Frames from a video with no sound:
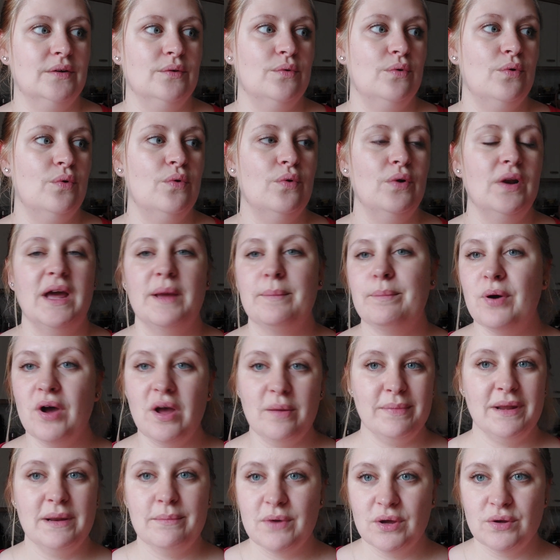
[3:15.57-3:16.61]
or like put
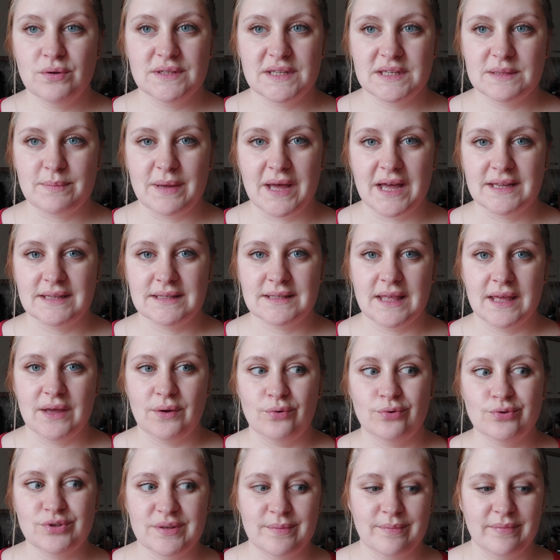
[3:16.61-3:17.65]
them in a Moses basket
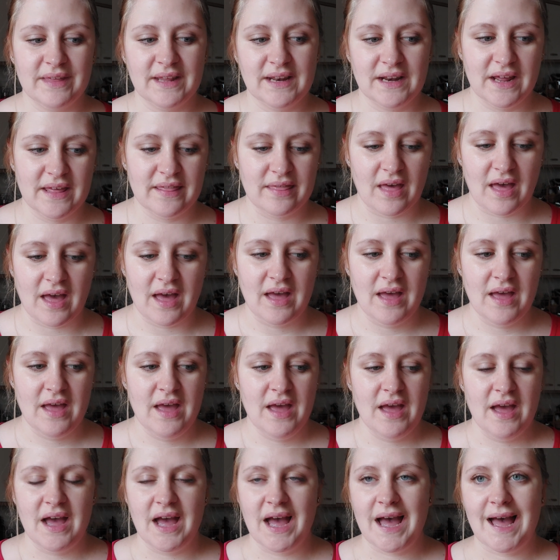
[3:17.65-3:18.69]
or something like that
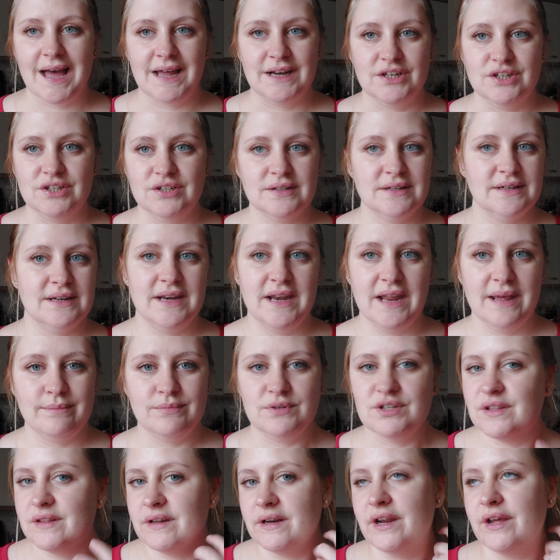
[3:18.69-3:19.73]
and
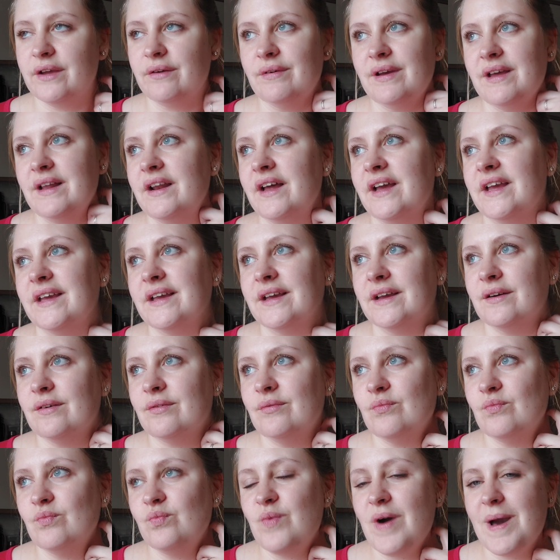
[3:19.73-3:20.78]
nip to the loo. Like
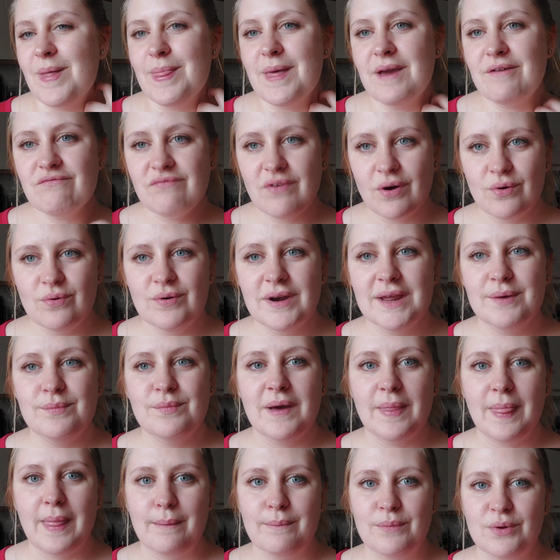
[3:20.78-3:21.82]
when they're rolling,
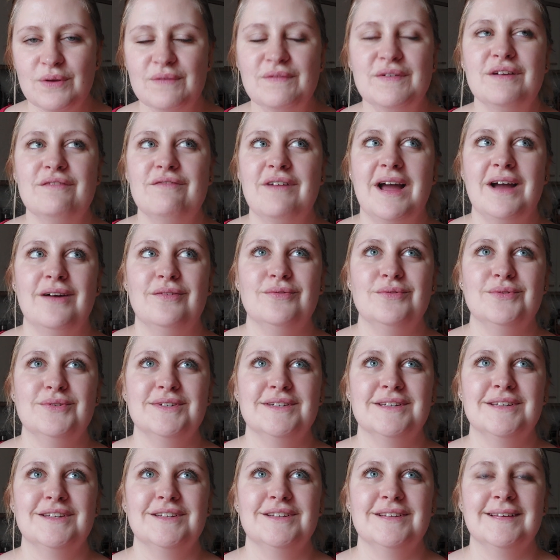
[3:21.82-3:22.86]
when they're moving
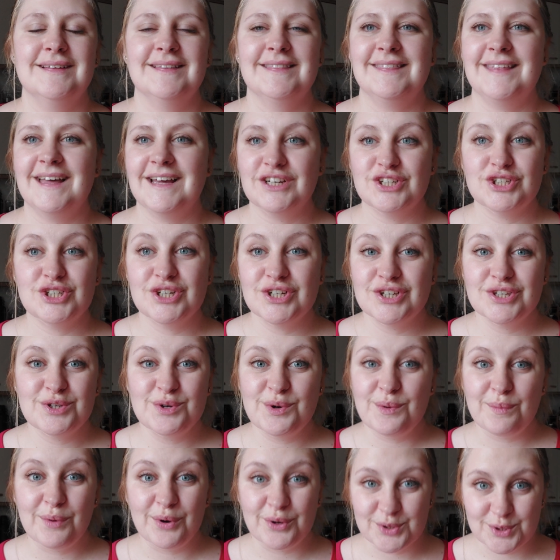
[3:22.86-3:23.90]
around, that's just
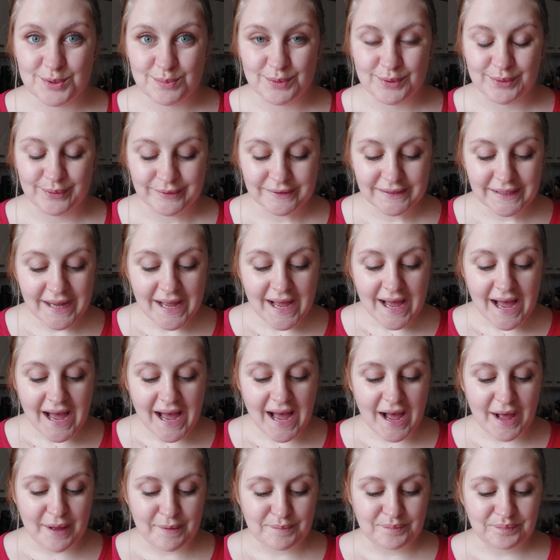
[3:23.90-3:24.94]
not possible.
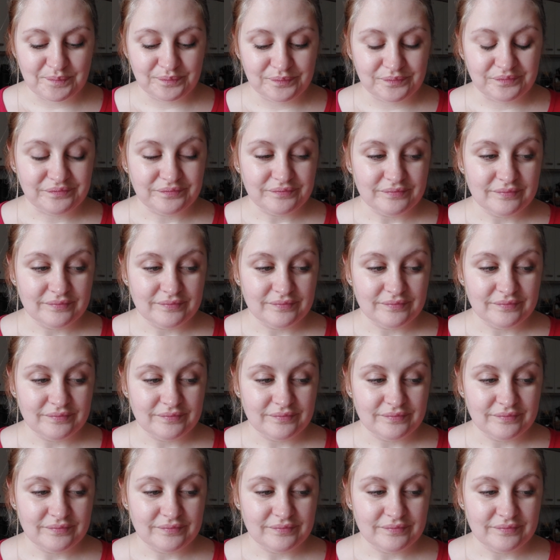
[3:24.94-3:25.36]
So